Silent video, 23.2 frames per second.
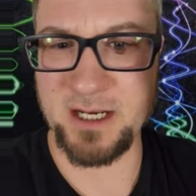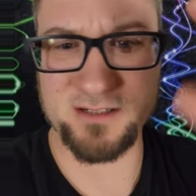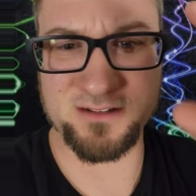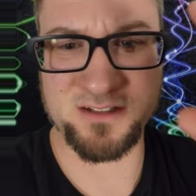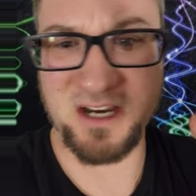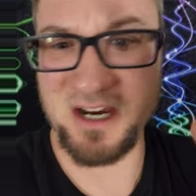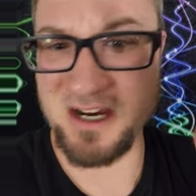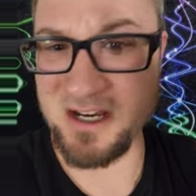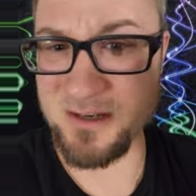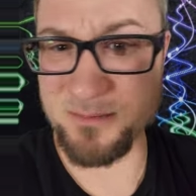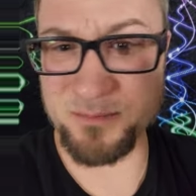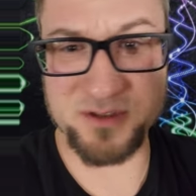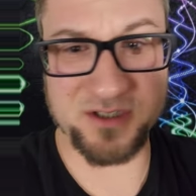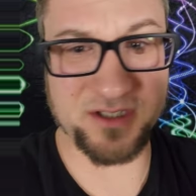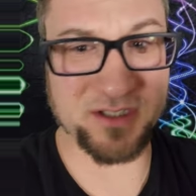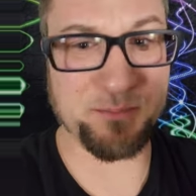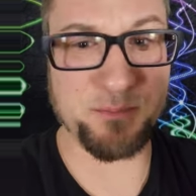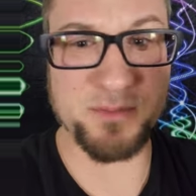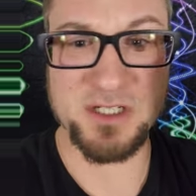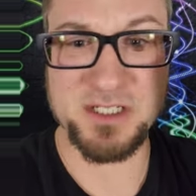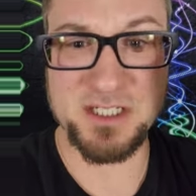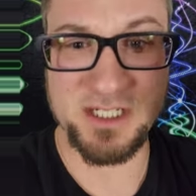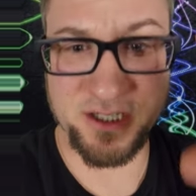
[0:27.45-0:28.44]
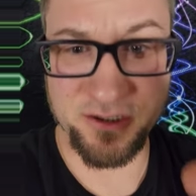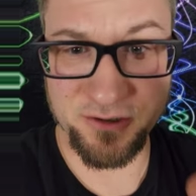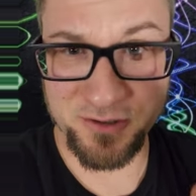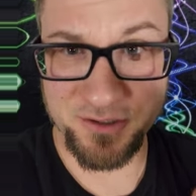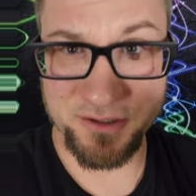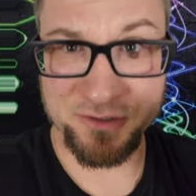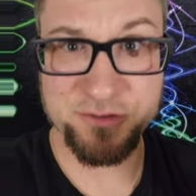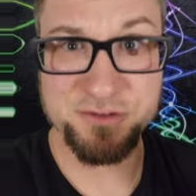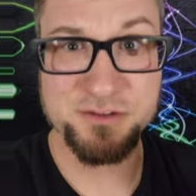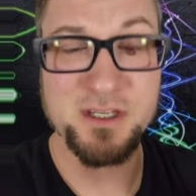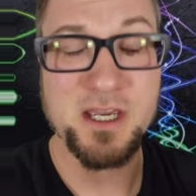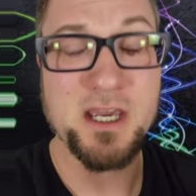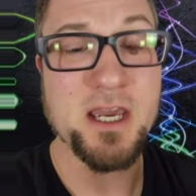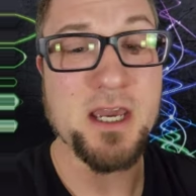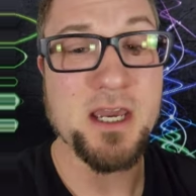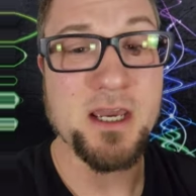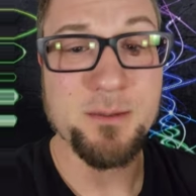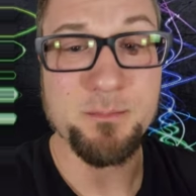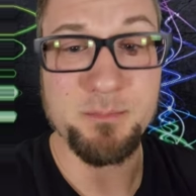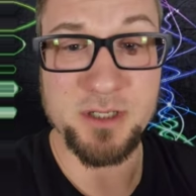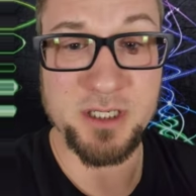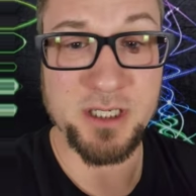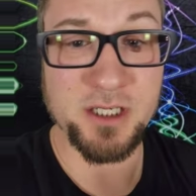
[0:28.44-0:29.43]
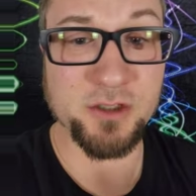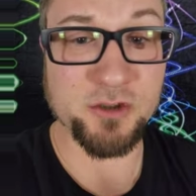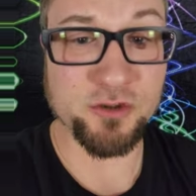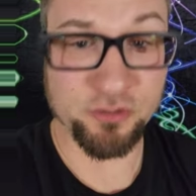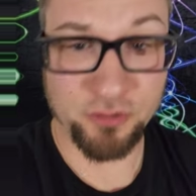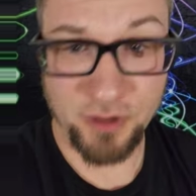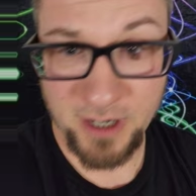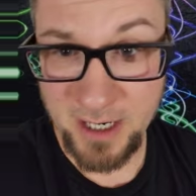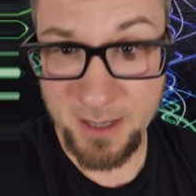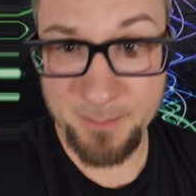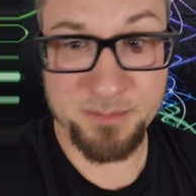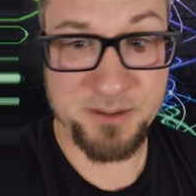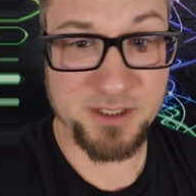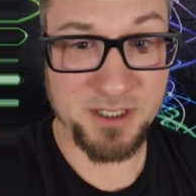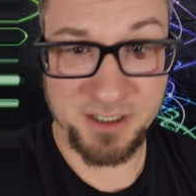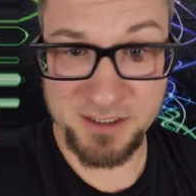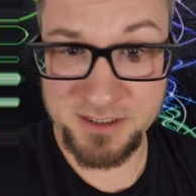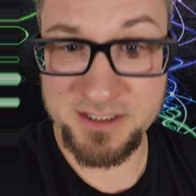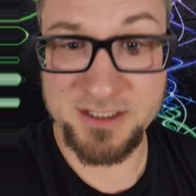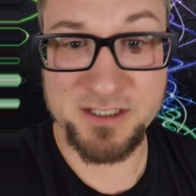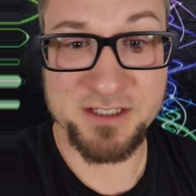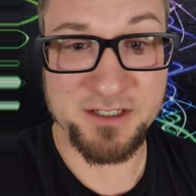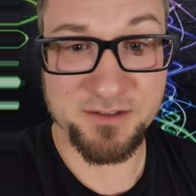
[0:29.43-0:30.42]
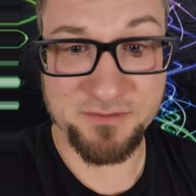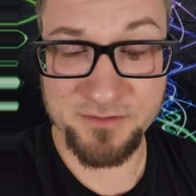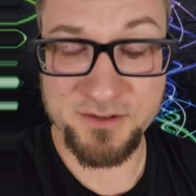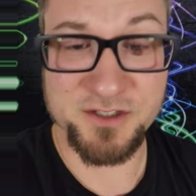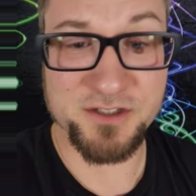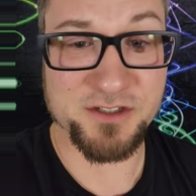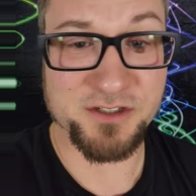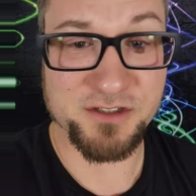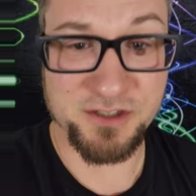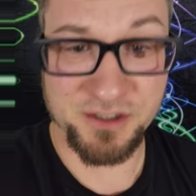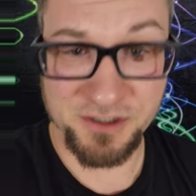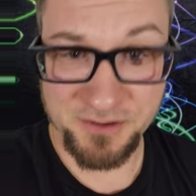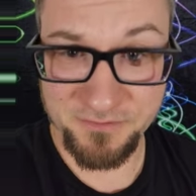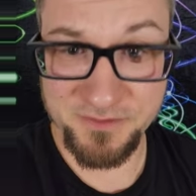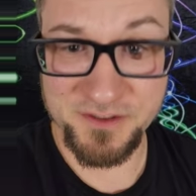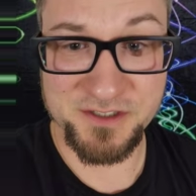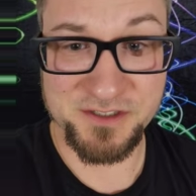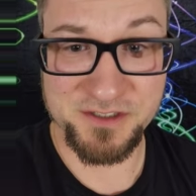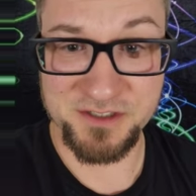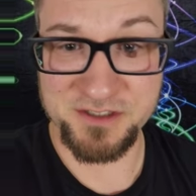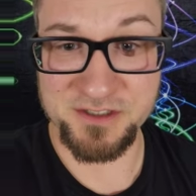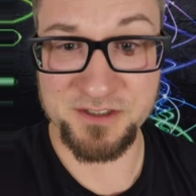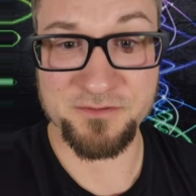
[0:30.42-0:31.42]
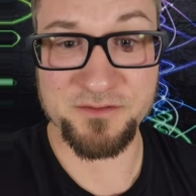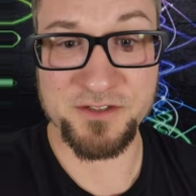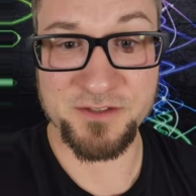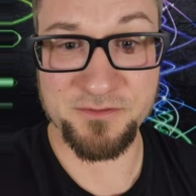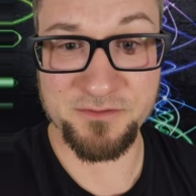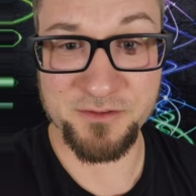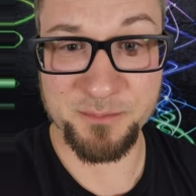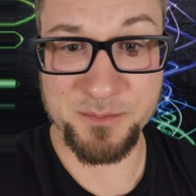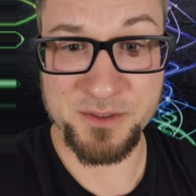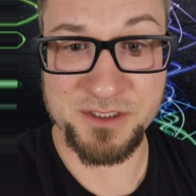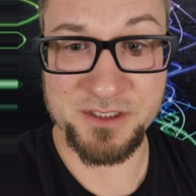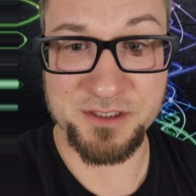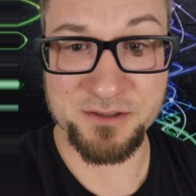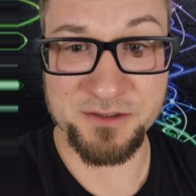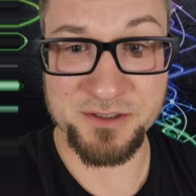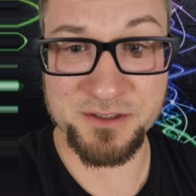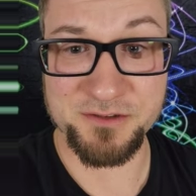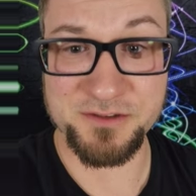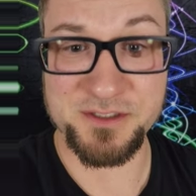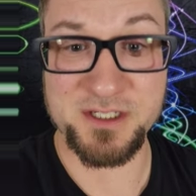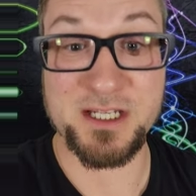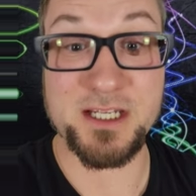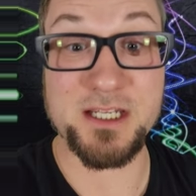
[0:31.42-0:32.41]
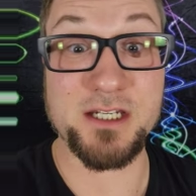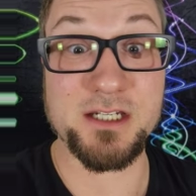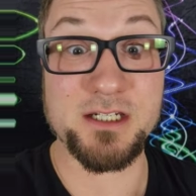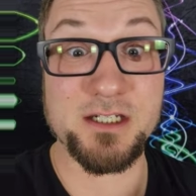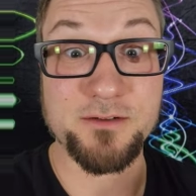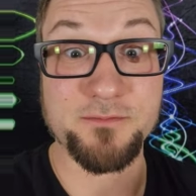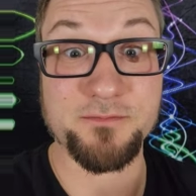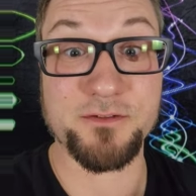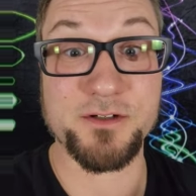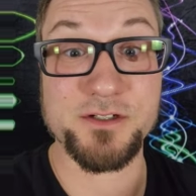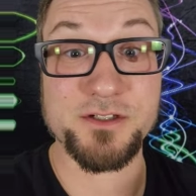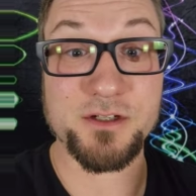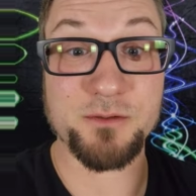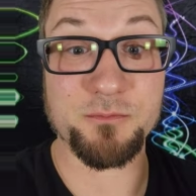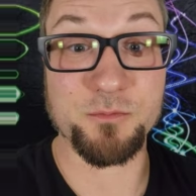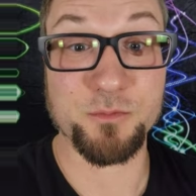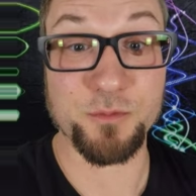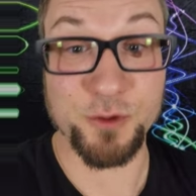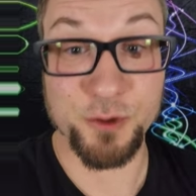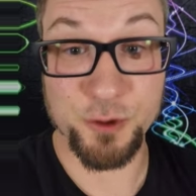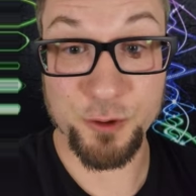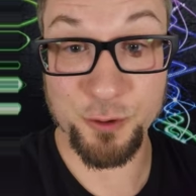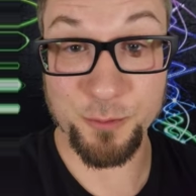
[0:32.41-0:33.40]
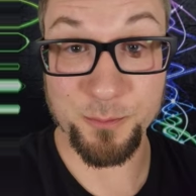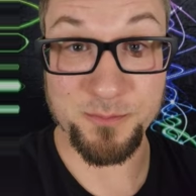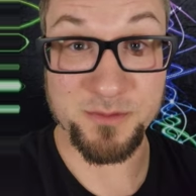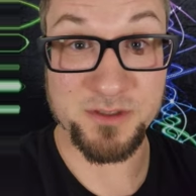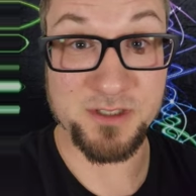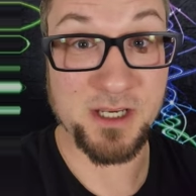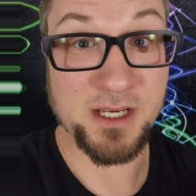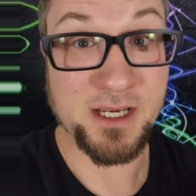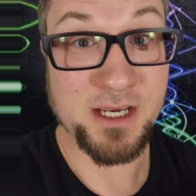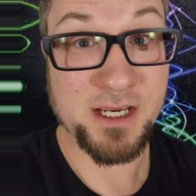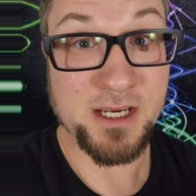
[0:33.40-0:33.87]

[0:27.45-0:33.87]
types and materials being dropped onto different surfaces of different materials in different rooms.